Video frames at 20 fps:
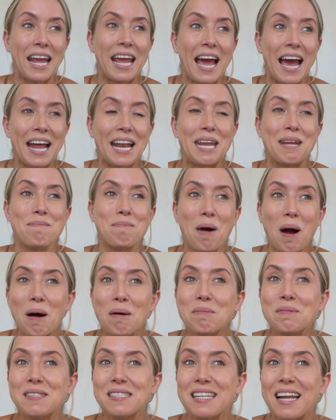had a
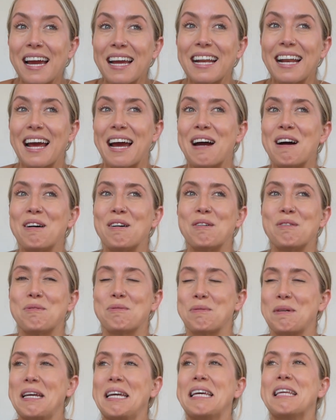mom's night Whoa, out
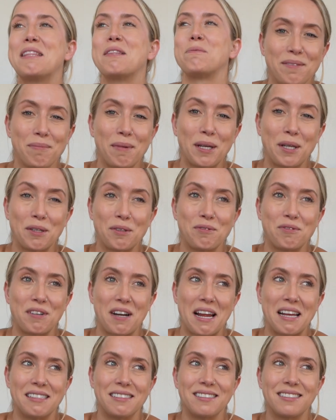with my good
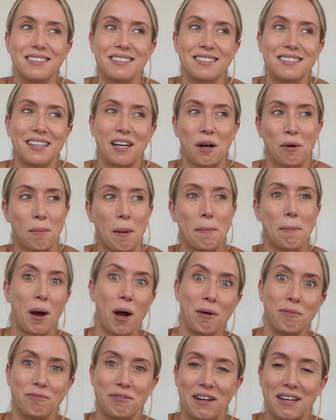friends, all my
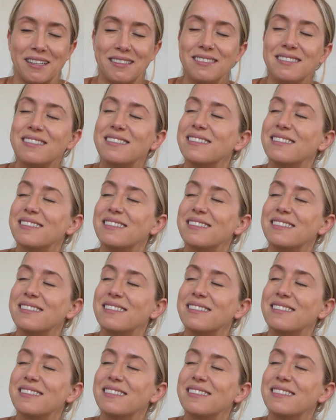mom friends.